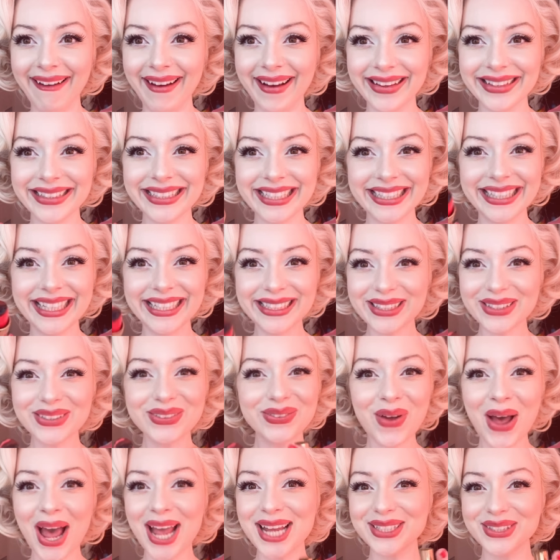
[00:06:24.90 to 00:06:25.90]
See, this is
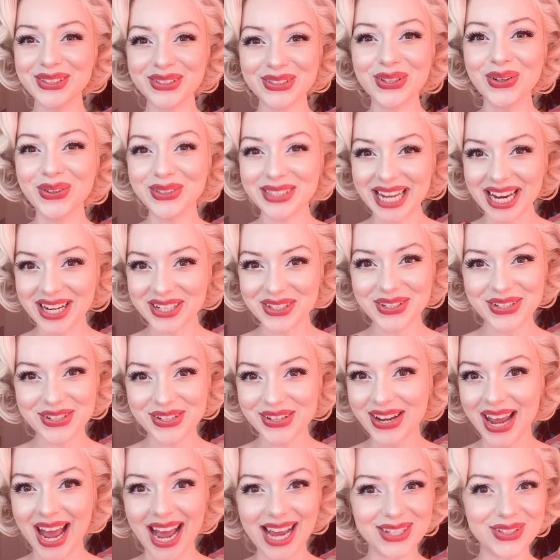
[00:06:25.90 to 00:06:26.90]
why it's so dangerous, you
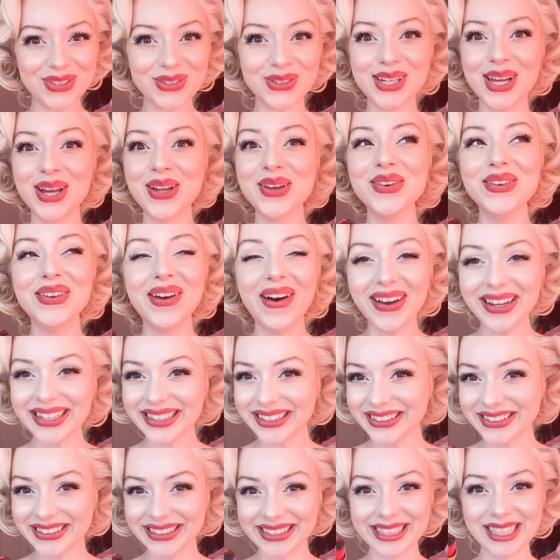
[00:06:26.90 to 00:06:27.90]
guys. You cannot
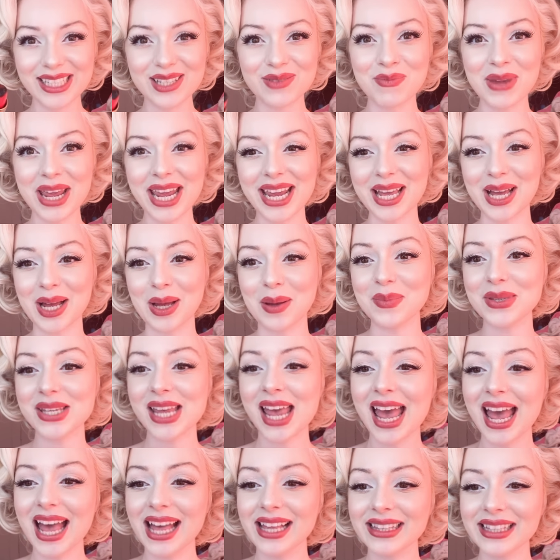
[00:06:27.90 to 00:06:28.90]
use these makeups.
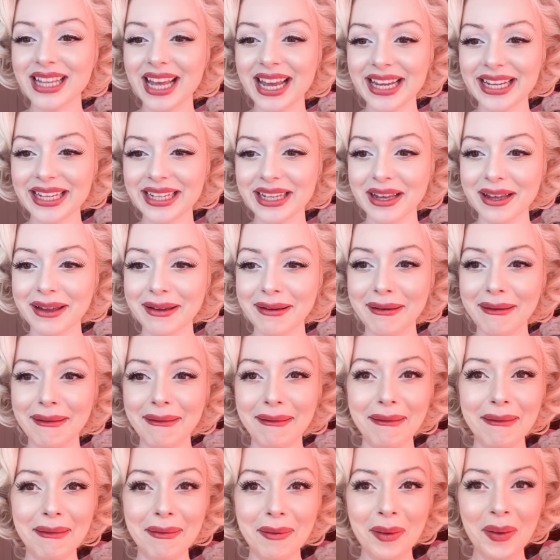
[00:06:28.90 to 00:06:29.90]
Like,
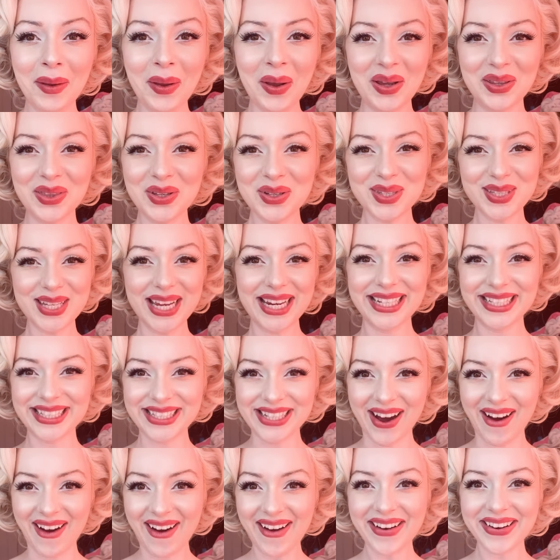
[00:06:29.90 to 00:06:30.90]
oh, it looks like
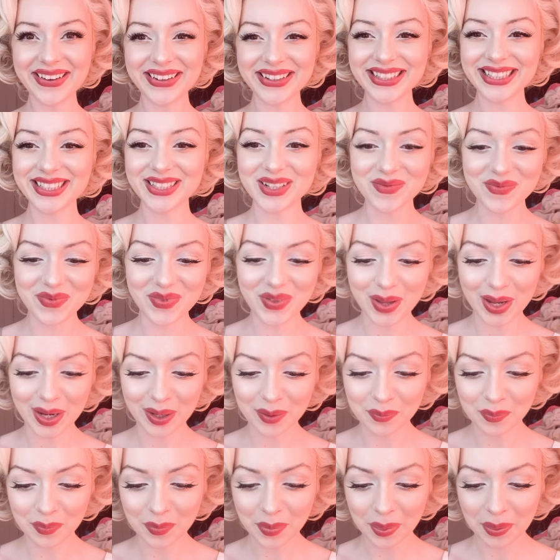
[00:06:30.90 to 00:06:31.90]
tar or
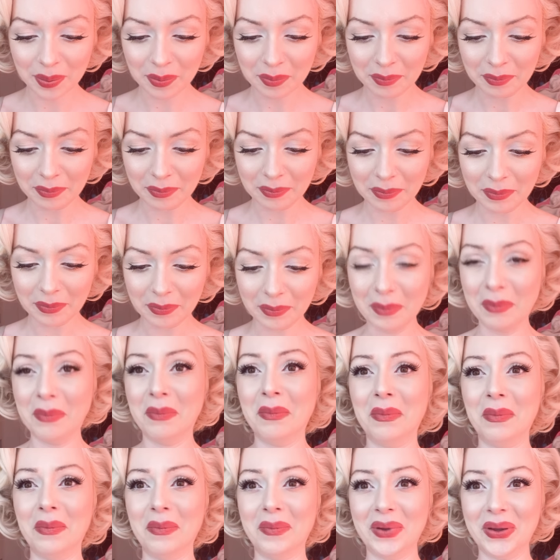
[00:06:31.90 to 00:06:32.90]
something.
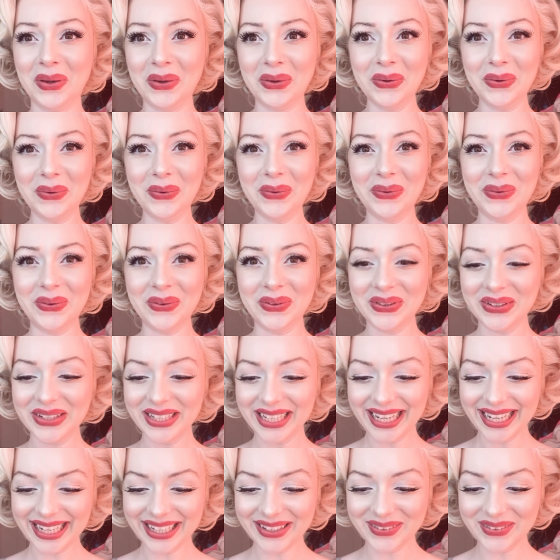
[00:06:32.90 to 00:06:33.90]
Oh,
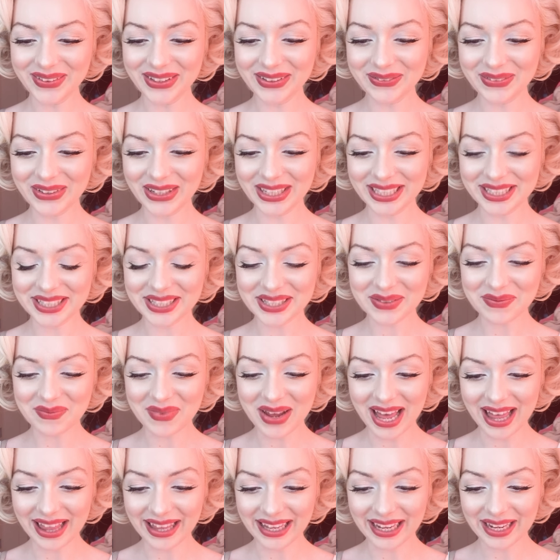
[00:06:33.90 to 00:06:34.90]
I don't even want to
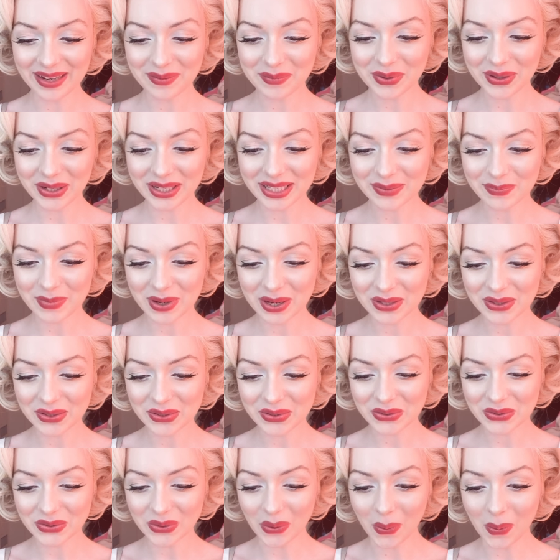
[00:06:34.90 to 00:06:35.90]
smell it. It probably smells
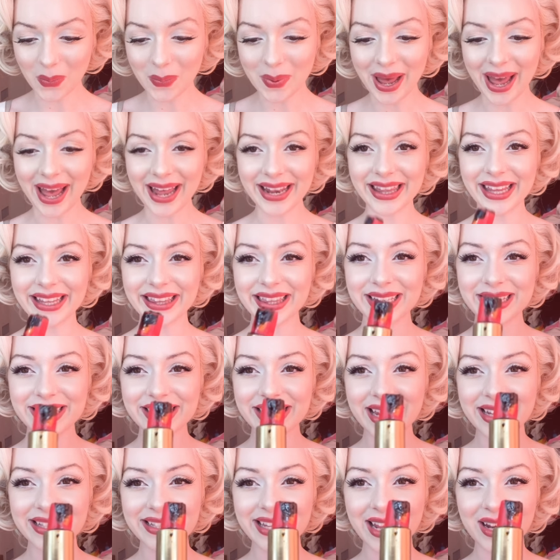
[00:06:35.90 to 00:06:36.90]
so bad. Like, this
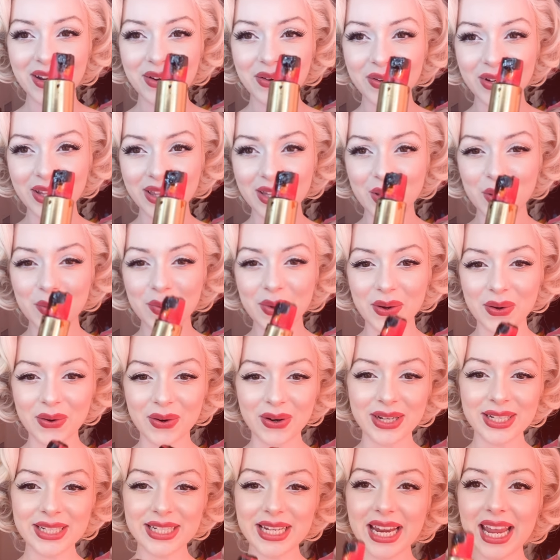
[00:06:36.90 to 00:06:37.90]
side's kind of going a little bit
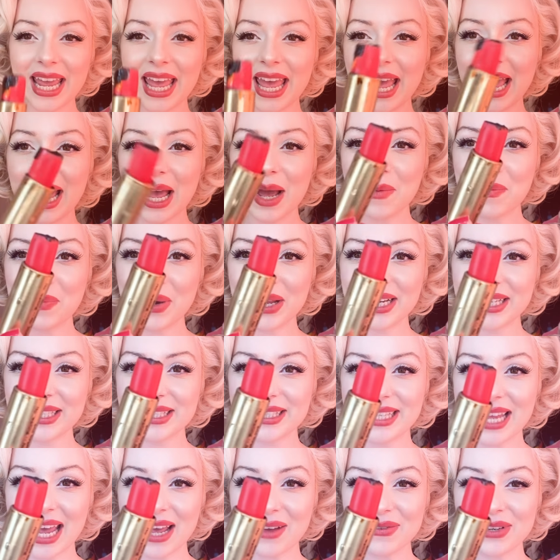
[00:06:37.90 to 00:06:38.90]
orangey, but it's
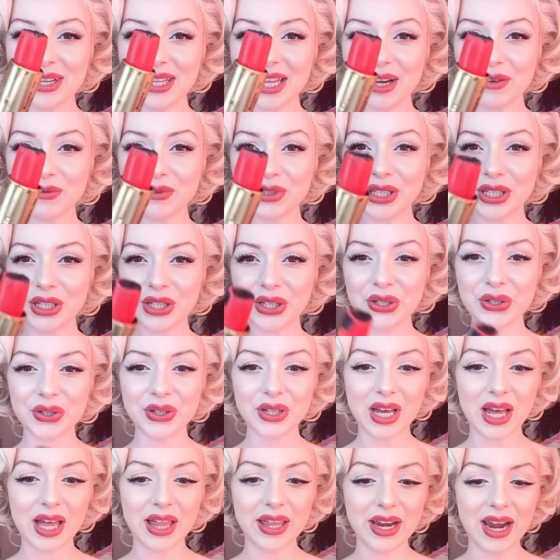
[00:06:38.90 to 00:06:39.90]
definitely a really cute
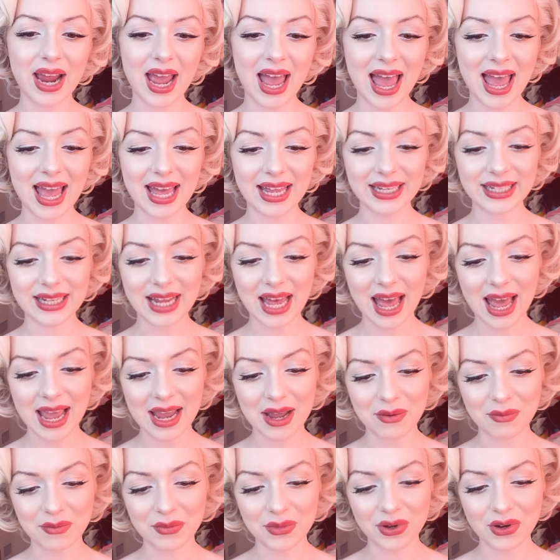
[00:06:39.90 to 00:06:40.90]
color, and I
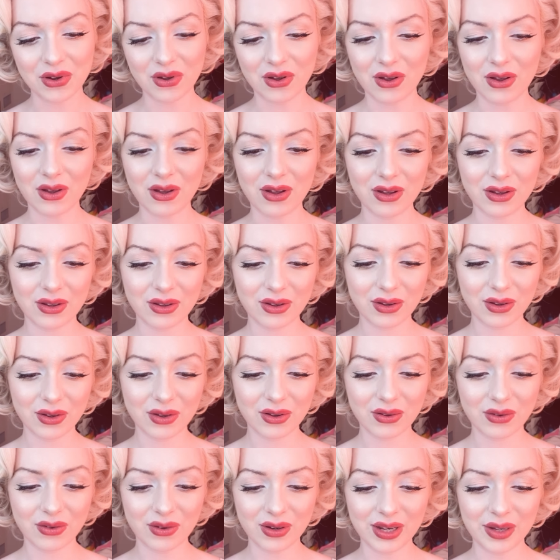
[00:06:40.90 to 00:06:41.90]
am not
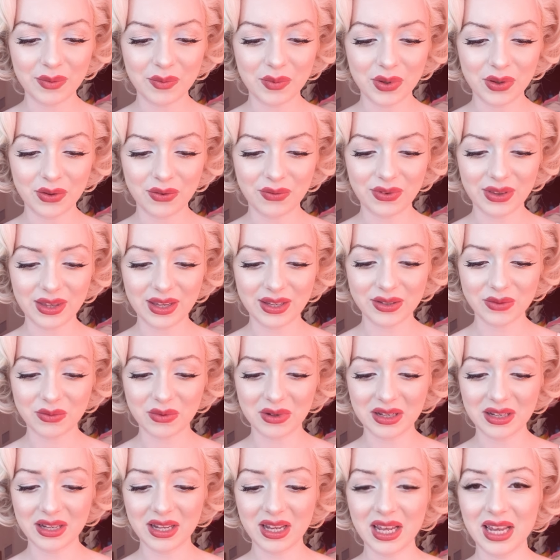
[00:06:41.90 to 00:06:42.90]
going to move this
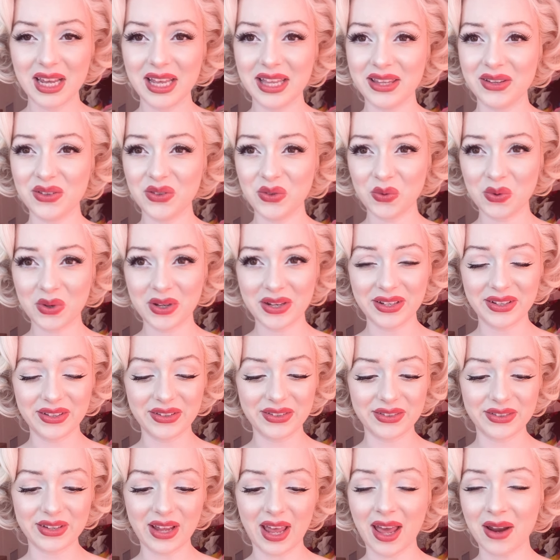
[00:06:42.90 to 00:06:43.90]
one. This one
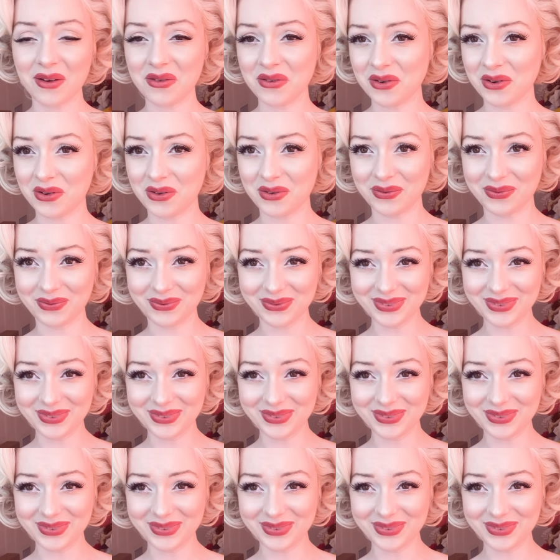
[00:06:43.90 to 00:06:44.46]
is, I don't know.